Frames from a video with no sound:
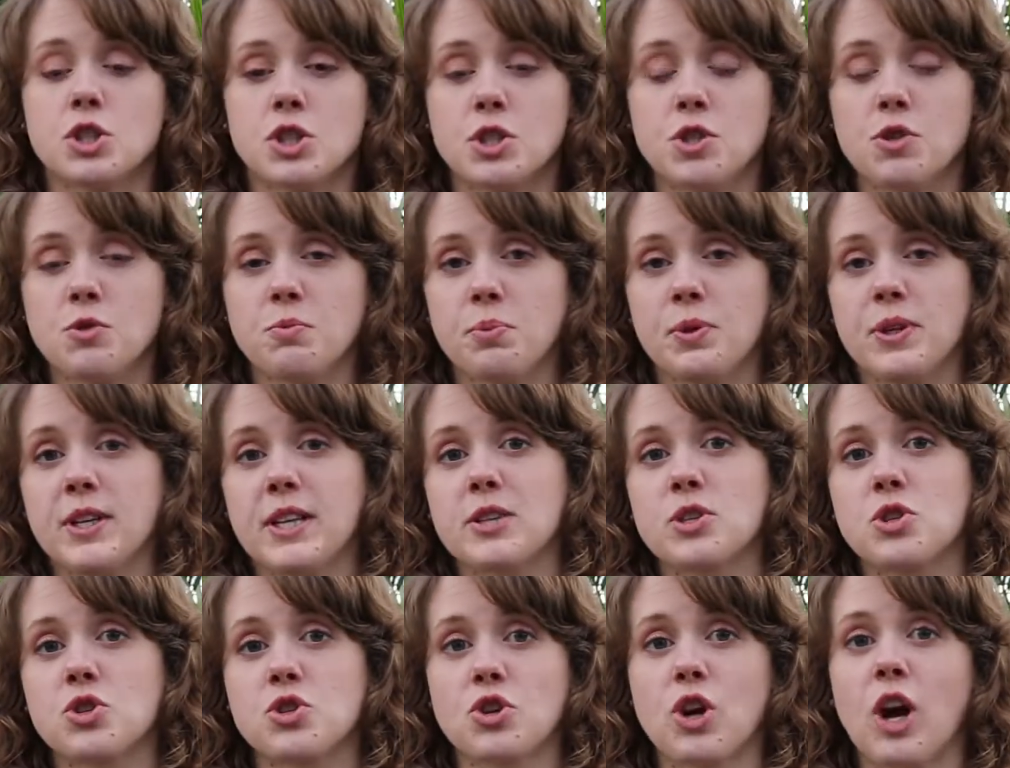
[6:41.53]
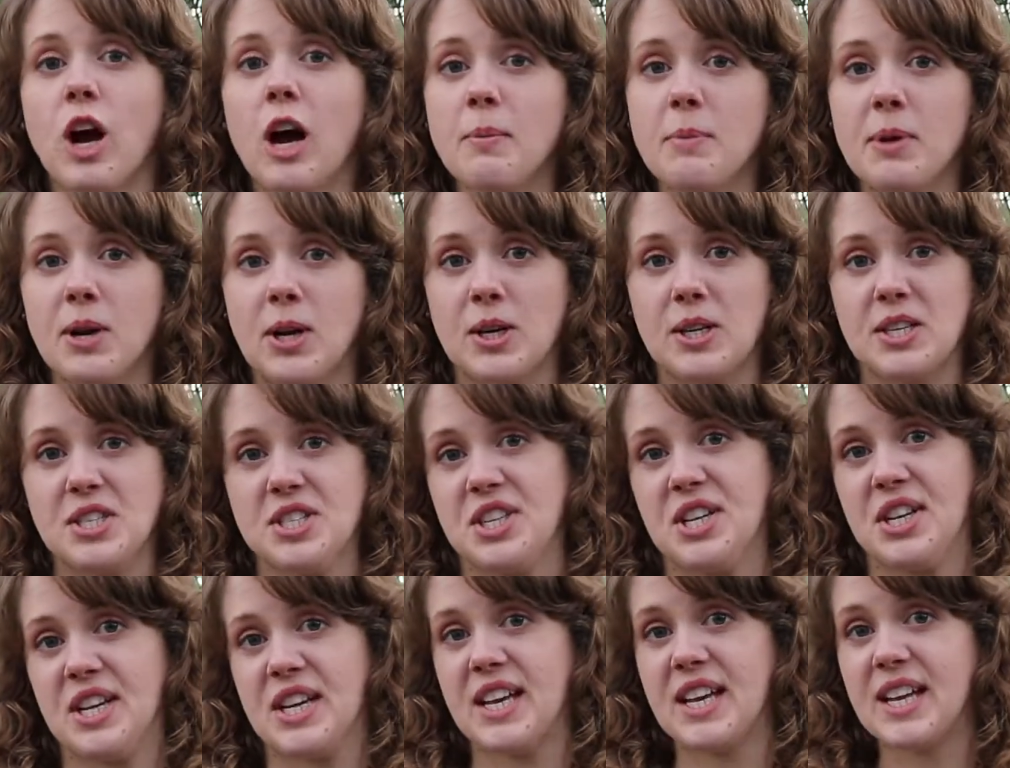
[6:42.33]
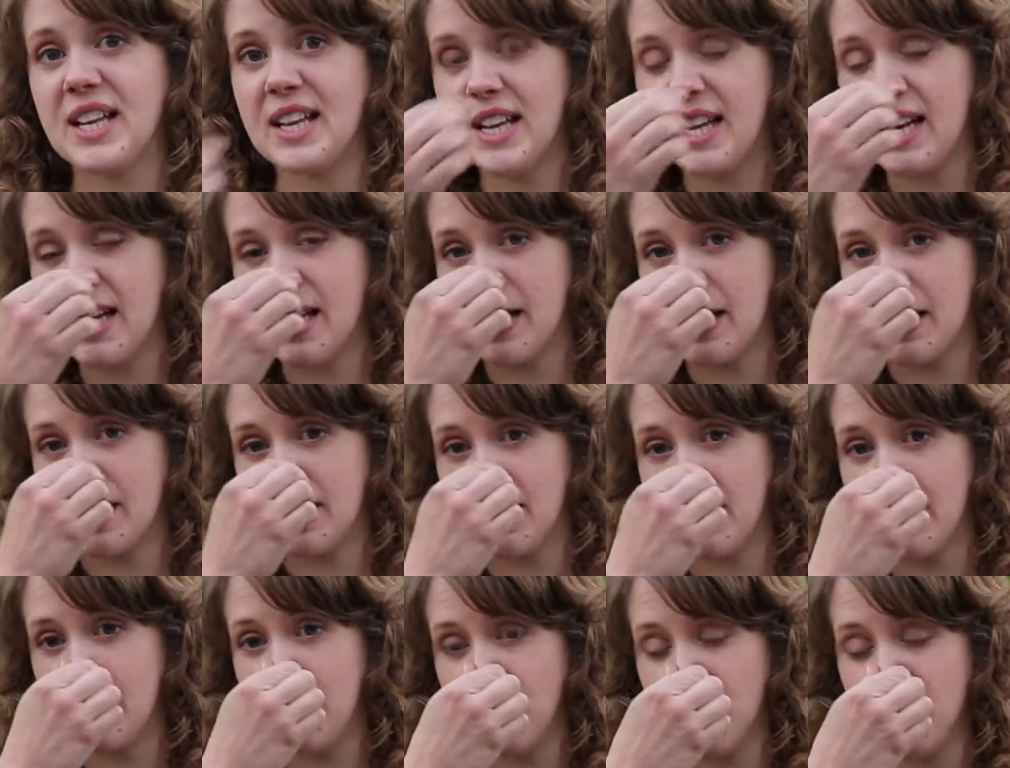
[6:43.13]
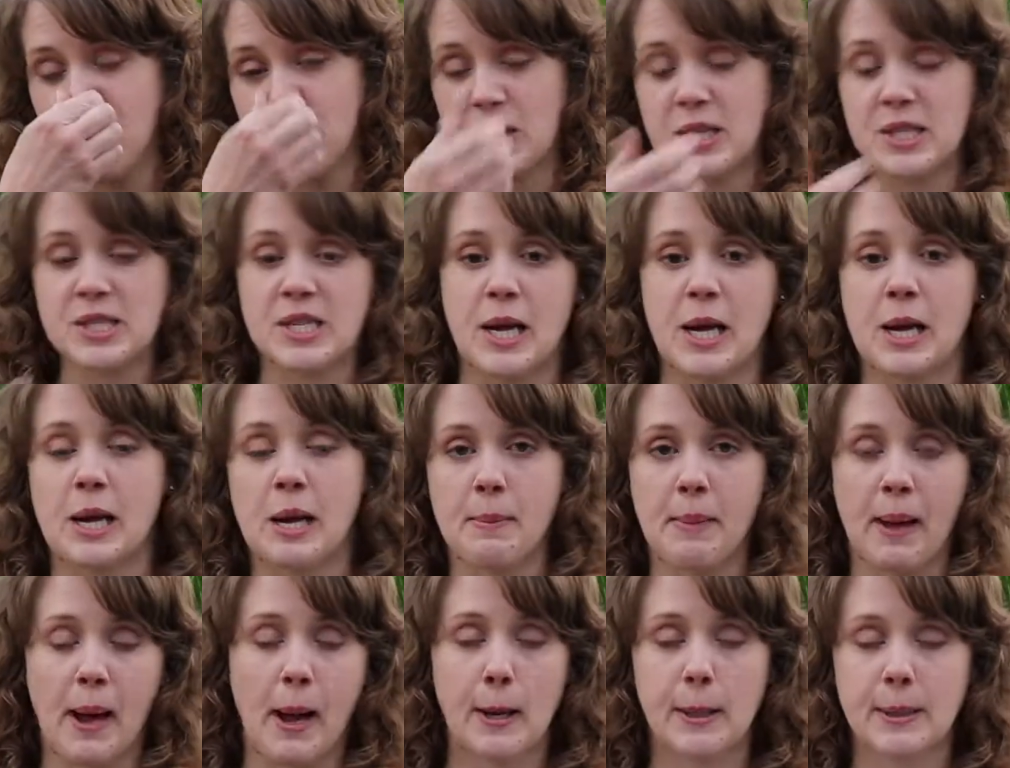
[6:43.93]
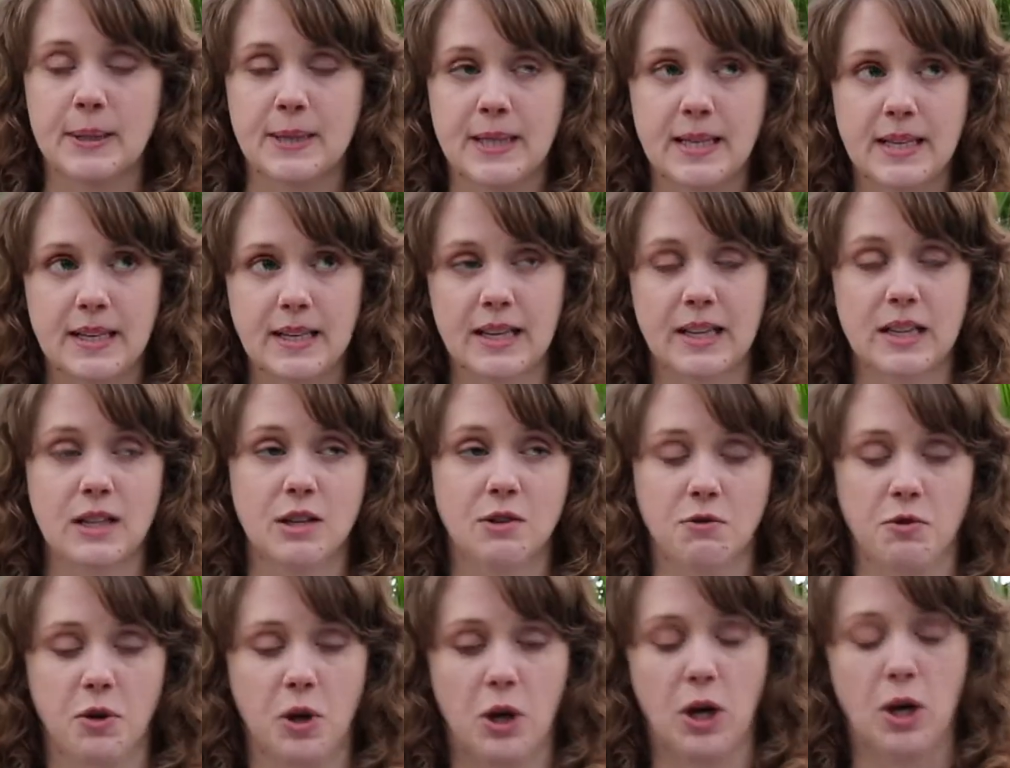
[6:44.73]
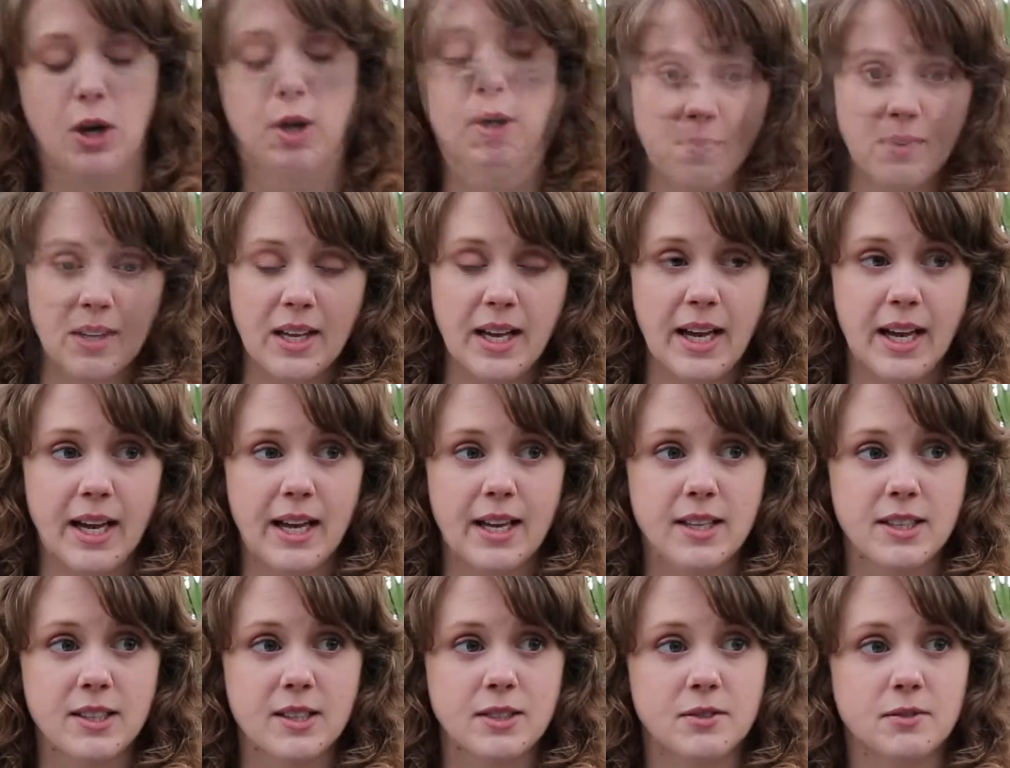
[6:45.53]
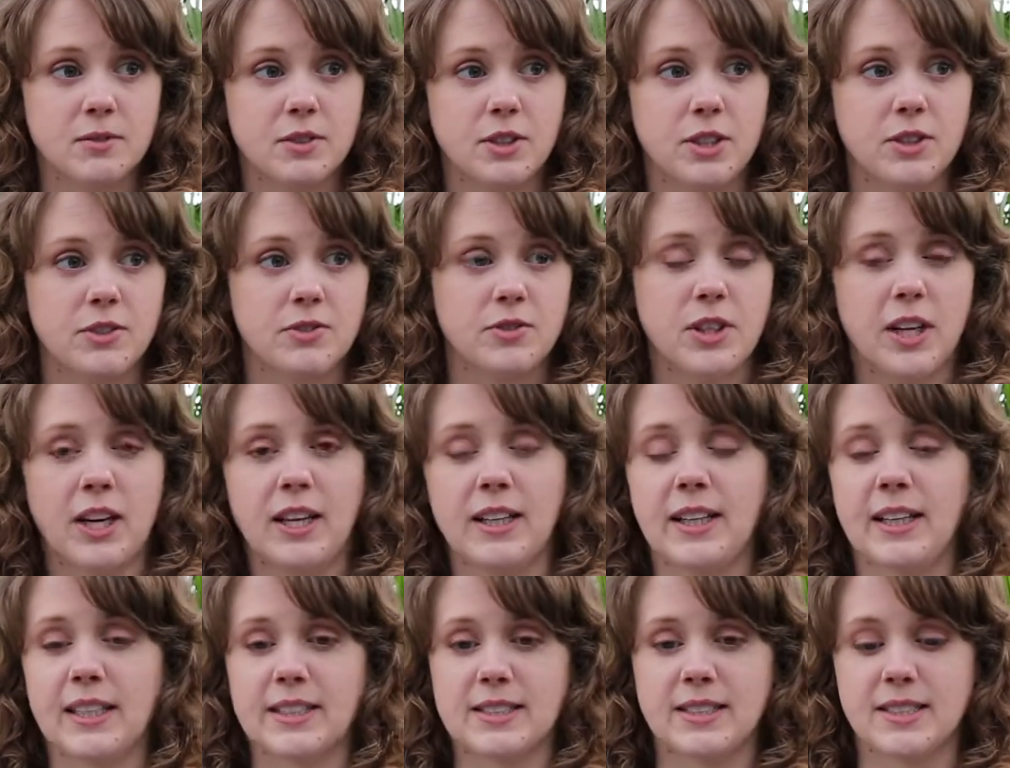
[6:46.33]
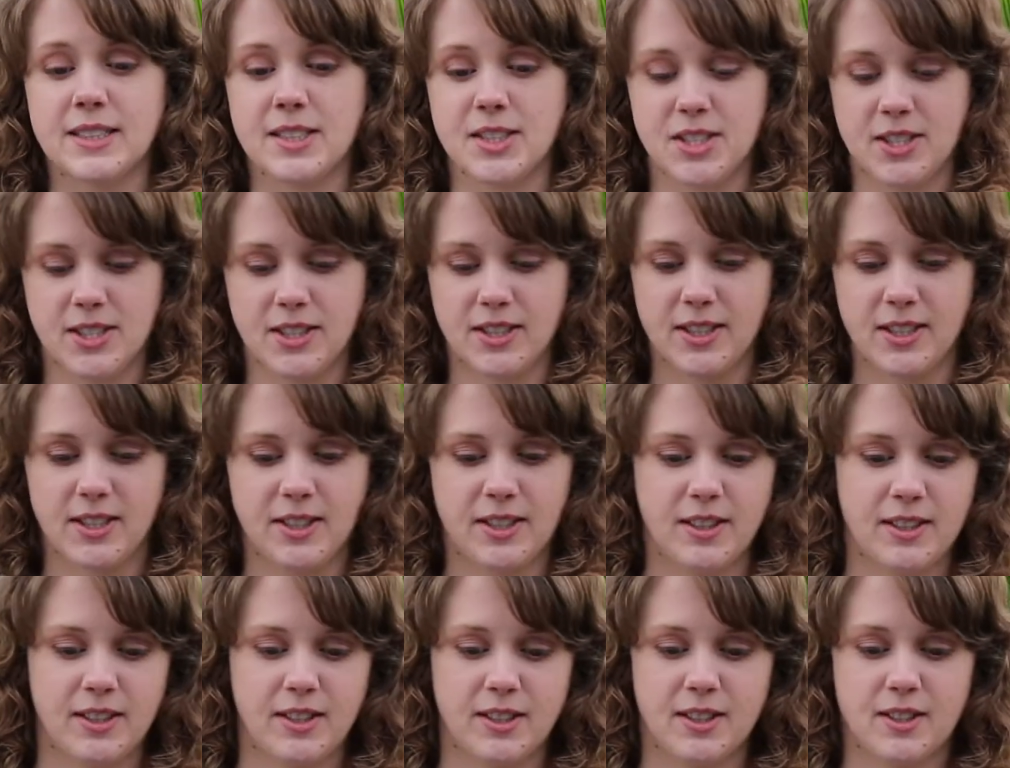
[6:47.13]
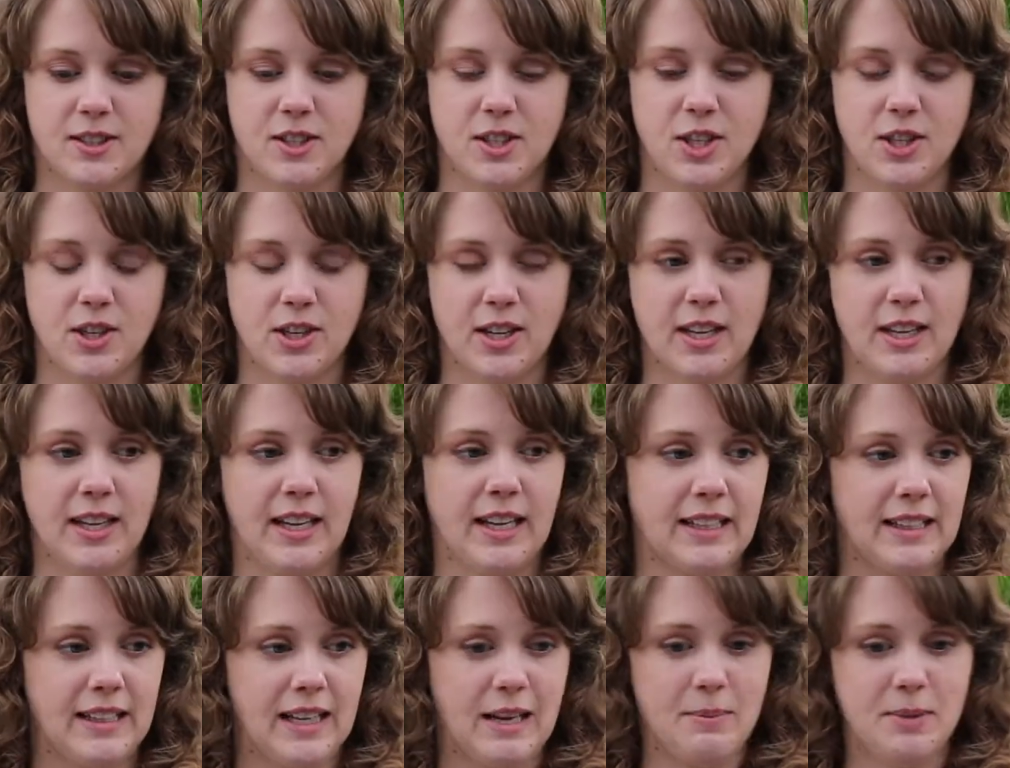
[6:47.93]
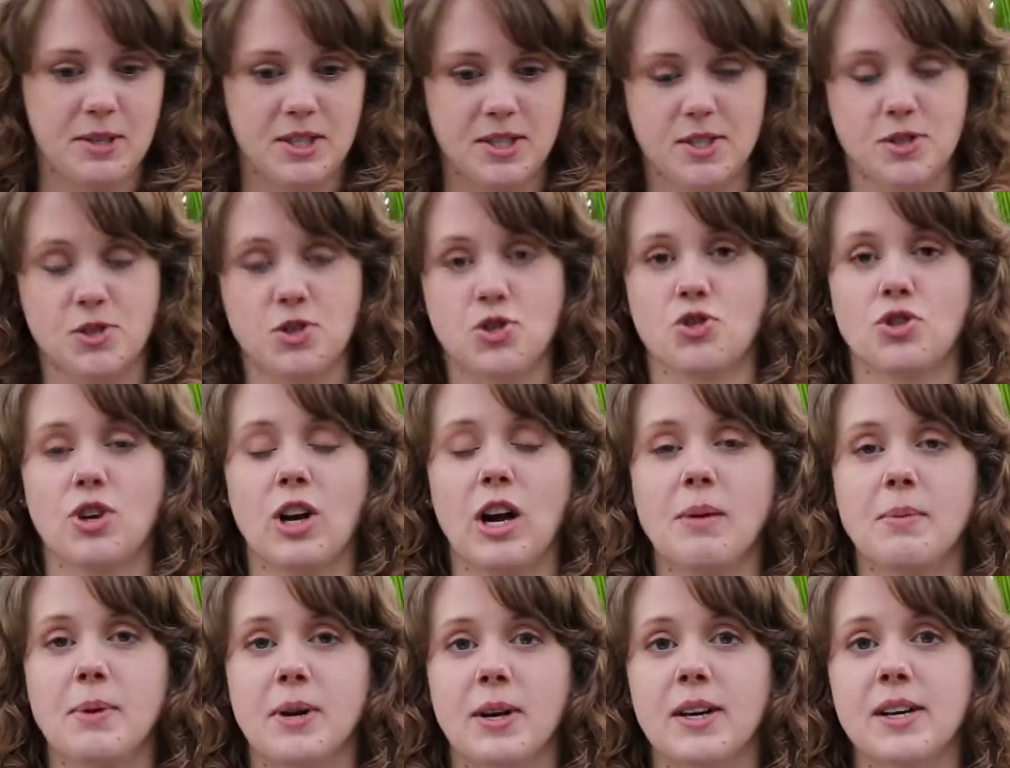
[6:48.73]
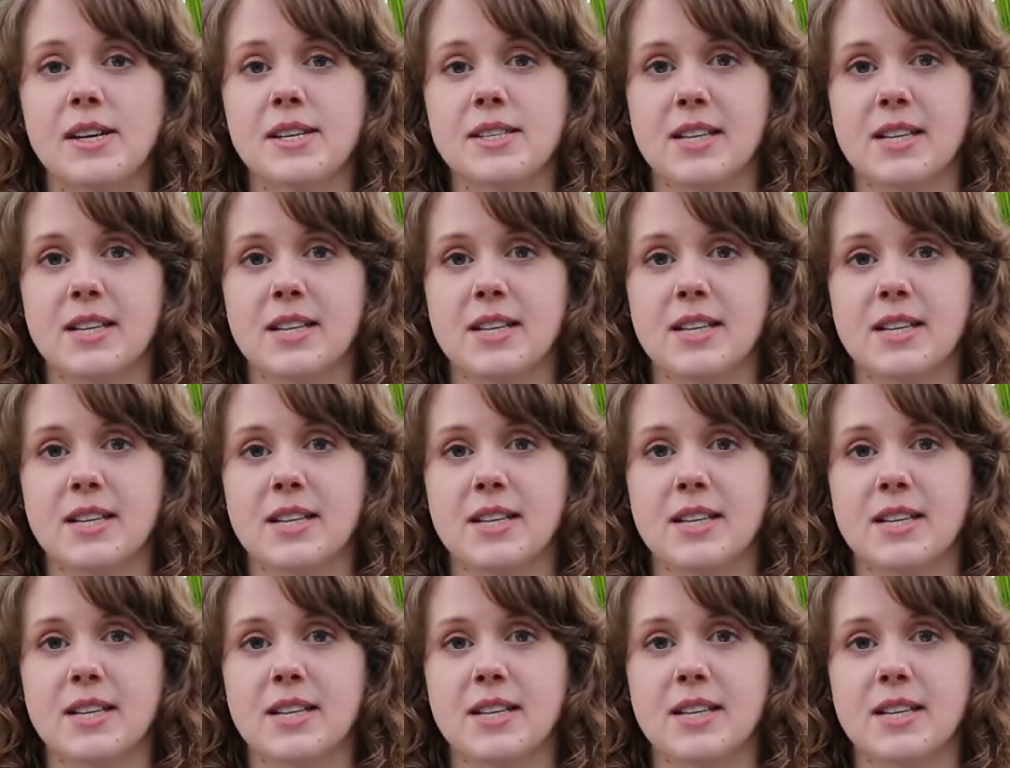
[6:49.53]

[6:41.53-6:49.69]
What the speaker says: plant strawberries in it, and you can take them out in the fall, and you've got like this, you got like lemons and strawberries.